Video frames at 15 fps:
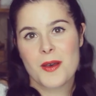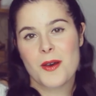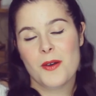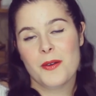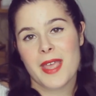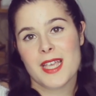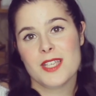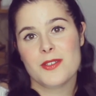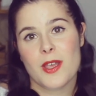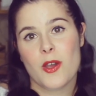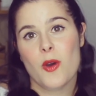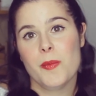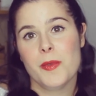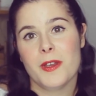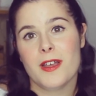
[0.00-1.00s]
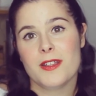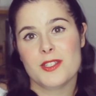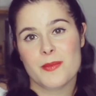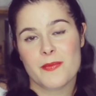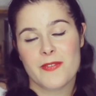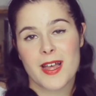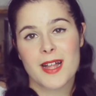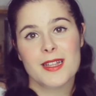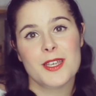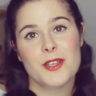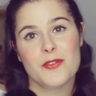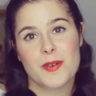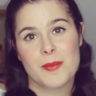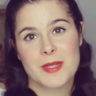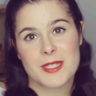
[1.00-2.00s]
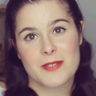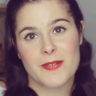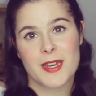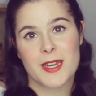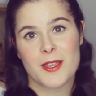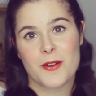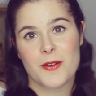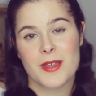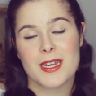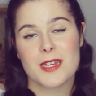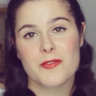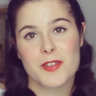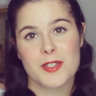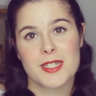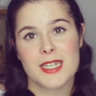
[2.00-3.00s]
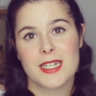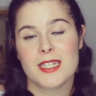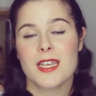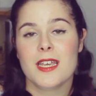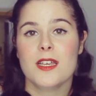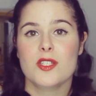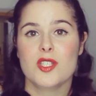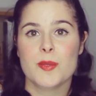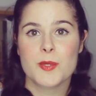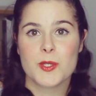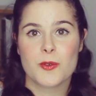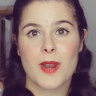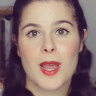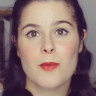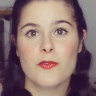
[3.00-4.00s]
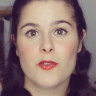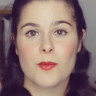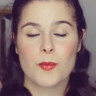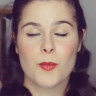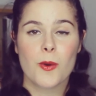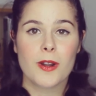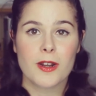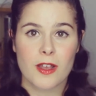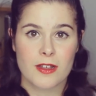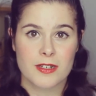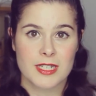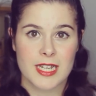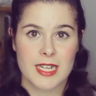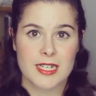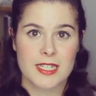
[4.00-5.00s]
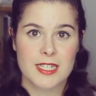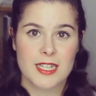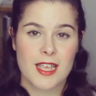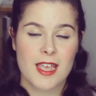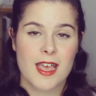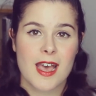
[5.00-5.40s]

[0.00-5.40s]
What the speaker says: Okay, so I hope you got some value from this video, and if you did, subscribe for more content.